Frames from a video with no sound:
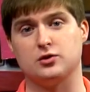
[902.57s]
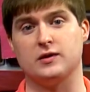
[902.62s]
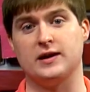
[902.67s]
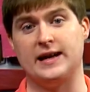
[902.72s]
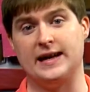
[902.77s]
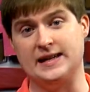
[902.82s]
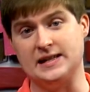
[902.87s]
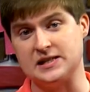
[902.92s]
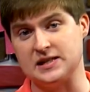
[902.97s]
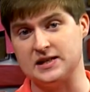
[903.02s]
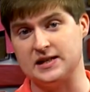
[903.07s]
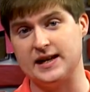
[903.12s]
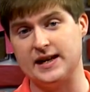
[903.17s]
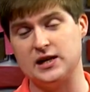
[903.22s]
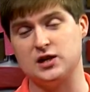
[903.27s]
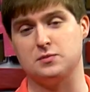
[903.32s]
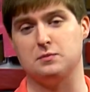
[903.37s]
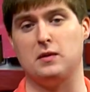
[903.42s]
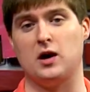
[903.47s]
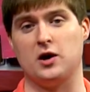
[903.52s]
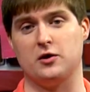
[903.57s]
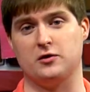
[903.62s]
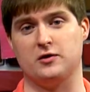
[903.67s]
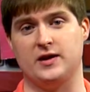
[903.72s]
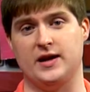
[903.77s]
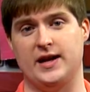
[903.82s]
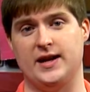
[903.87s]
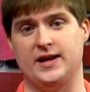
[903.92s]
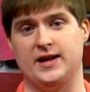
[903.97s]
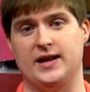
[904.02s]
it in today's modern
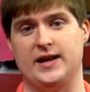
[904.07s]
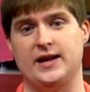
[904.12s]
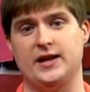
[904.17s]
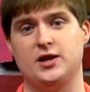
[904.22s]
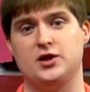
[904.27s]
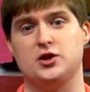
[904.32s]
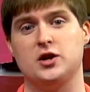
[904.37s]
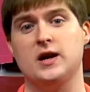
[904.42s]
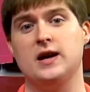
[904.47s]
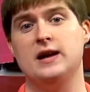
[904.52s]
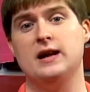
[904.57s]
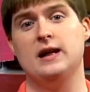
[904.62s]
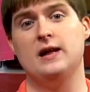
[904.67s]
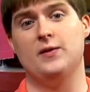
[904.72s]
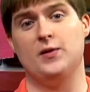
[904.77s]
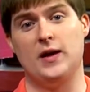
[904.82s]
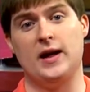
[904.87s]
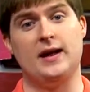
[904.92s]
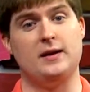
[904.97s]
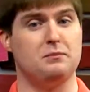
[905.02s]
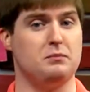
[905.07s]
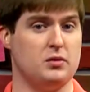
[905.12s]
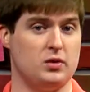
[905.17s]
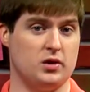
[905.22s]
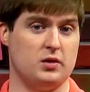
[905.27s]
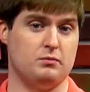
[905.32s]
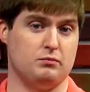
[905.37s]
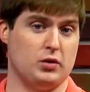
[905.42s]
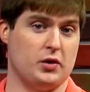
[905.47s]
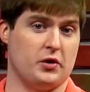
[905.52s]
day and age than
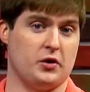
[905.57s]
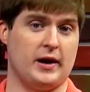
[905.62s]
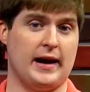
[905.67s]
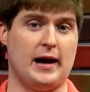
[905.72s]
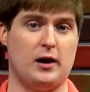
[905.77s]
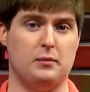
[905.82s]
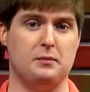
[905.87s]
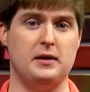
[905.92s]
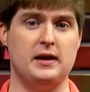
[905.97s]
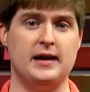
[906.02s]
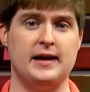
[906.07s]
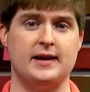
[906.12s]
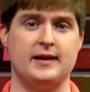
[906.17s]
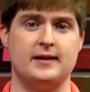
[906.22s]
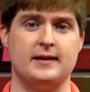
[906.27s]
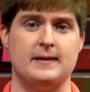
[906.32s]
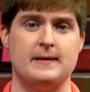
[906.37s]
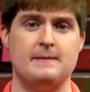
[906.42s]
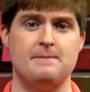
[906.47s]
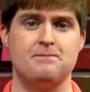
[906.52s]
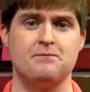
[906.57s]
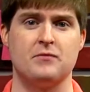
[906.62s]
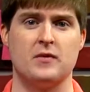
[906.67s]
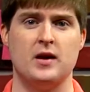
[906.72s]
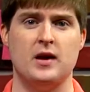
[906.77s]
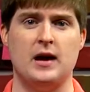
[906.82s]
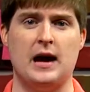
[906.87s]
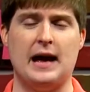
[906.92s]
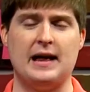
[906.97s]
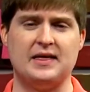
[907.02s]
Brother Kyle Butt.
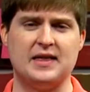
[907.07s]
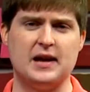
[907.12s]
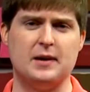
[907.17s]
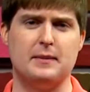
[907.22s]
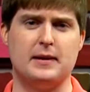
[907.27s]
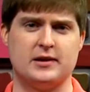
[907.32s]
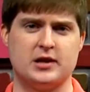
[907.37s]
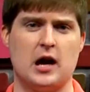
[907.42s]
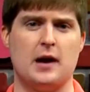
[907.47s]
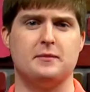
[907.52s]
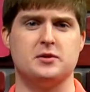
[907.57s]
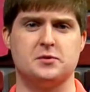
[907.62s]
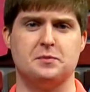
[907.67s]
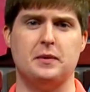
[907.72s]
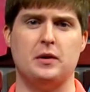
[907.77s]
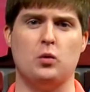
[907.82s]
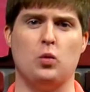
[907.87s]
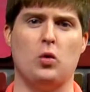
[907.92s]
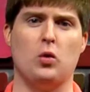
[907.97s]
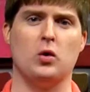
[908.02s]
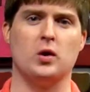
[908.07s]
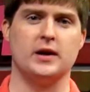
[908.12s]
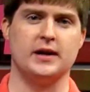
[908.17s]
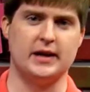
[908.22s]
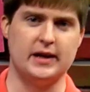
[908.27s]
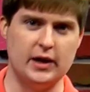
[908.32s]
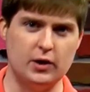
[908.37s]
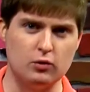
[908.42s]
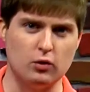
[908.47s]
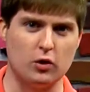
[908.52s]
I think about Thomas B. Warren, and
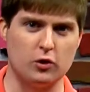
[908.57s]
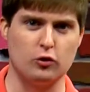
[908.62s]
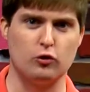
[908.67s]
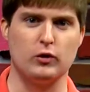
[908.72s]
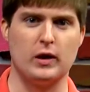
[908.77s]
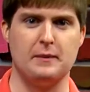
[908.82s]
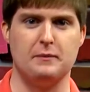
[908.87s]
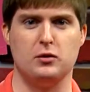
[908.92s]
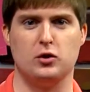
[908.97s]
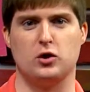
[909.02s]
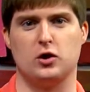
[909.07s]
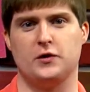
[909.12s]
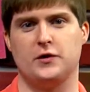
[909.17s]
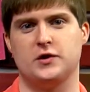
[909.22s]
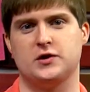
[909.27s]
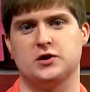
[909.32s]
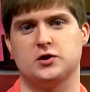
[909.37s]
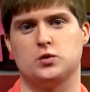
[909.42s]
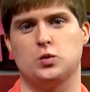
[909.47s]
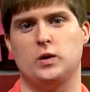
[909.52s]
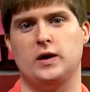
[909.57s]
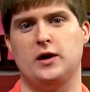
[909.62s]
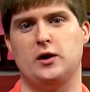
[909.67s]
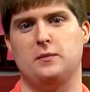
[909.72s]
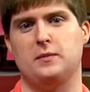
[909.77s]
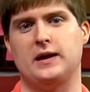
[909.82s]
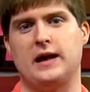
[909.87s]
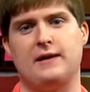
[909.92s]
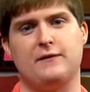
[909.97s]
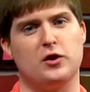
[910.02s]
he wrote a great book on this as well,
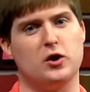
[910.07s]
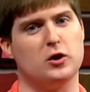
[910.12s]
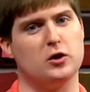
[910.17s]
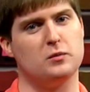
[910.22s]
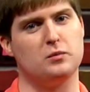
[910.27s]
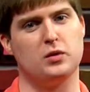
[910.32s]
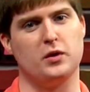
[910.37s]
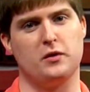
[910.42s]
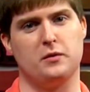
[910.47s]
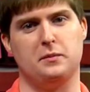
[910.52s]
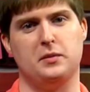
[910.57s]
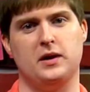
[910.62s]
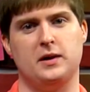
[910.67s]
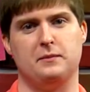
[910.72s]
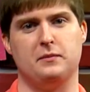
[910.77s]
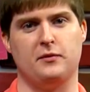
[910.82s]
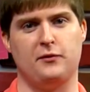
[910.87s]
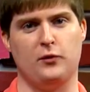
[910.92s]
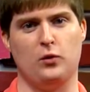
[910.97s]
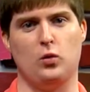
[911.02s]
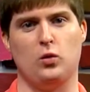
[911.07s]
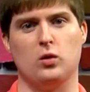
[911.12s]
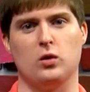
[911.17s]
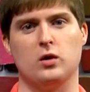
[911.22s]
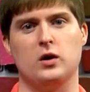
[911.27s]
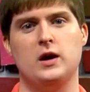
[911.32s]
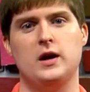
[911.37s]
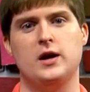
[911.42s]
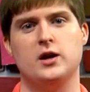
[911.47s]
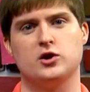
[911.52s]
but I've heard Brother Butt before
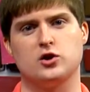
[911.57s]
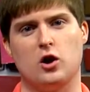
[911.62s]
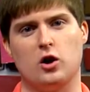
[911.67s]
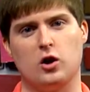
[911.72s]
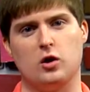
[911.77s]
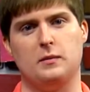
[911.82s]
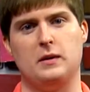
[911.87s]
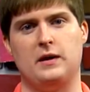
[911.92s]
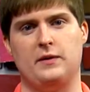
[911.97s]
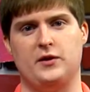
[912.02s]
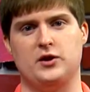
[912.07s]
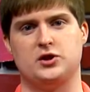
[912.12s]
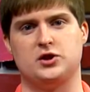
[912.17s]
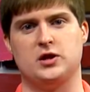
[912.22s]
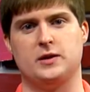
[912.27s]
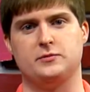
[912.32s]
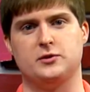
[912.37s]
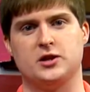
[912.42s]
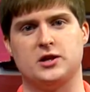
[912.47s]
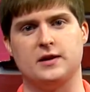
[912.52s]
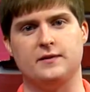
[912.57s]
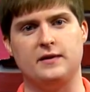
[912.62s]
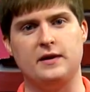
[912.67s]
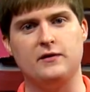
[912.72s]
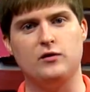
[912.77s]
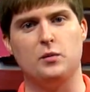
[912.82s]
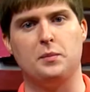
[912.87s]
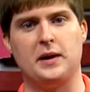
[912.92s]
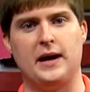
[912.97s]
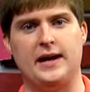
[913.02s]
talk about this subject of
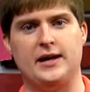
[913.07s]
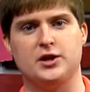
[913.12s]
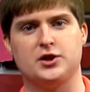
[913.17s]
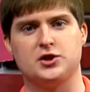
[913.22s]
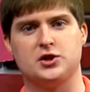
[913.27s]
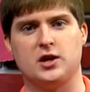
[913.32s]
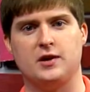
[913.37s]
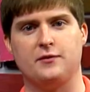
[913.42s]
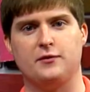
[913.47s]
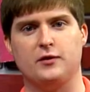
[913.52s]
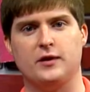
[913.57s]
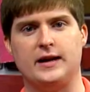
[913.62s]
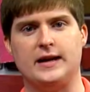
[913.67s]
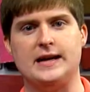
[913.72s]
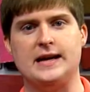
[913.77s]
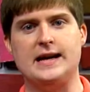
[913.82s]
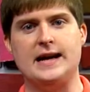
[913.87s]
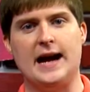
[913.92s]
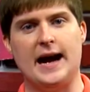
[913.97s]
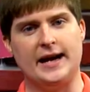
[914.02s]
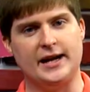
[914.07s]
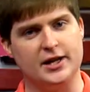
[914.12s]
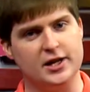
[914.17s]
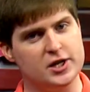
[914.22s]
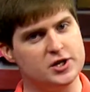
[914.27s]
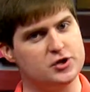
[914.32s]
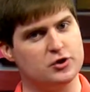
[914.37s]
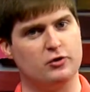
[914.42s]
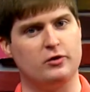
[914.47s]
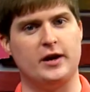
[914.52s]
evil pain and suffering, and he
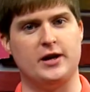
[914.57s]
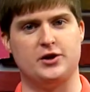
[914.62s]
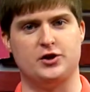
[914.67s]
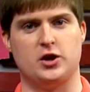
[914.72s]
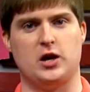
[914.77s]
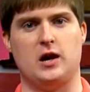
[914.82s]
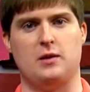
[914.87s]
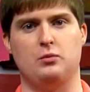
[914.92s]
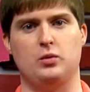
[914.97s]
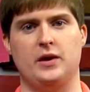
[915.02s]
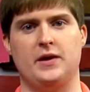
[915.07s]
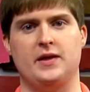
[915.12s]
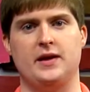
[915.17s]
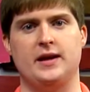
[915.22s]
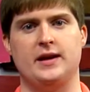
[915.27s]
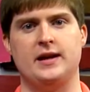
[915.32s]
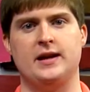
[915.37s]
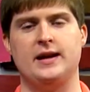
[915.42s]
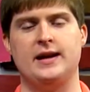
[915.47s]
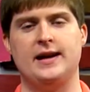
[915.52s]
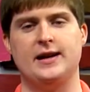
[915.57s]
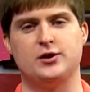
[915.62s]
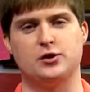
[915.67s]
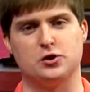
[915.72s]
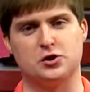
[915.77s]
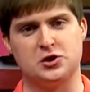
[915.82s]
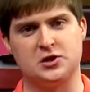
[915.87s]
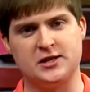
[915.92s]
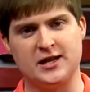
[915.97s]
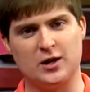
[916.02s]
does a great job with it. So
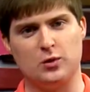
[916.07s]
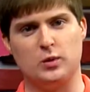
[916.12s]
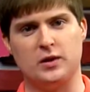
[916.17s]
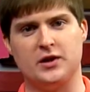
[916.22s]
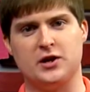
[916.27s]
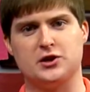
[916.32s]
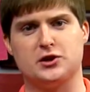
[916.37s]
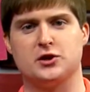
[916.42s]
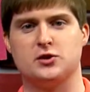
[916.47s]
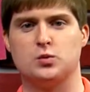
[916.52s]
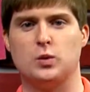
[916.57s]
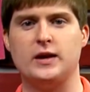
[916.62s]
stick with us as we